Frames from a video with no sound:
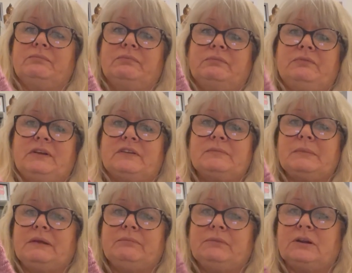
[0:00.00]
fits
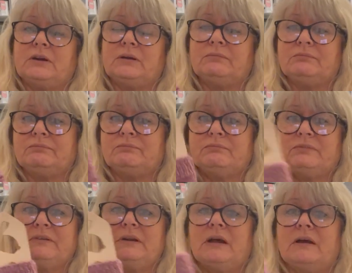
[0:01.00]
me, you know,
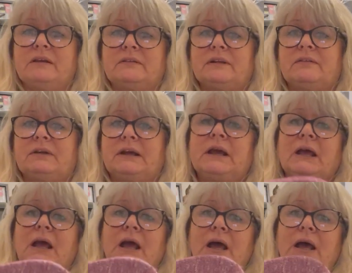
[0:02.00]
snug. It's lovely.
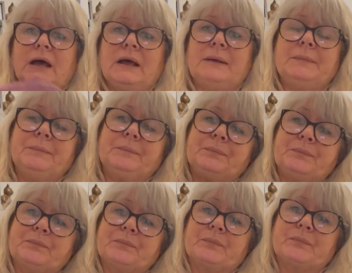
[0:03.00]

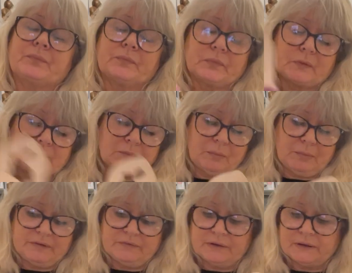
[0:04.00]
What am I
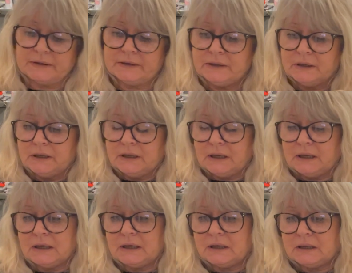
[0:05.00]
saying?
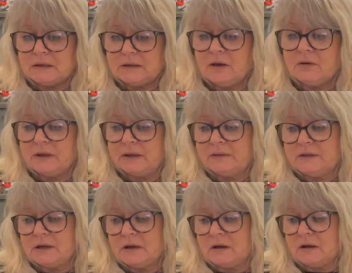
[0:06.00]
Oh yeah, the
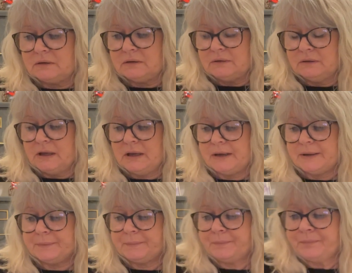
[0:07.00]
yarn.
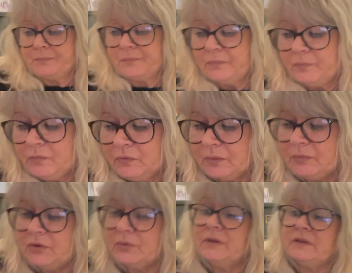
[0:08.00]
So I'm
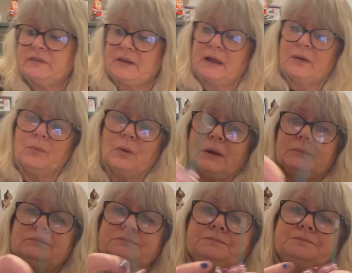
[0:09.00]
doing the second one,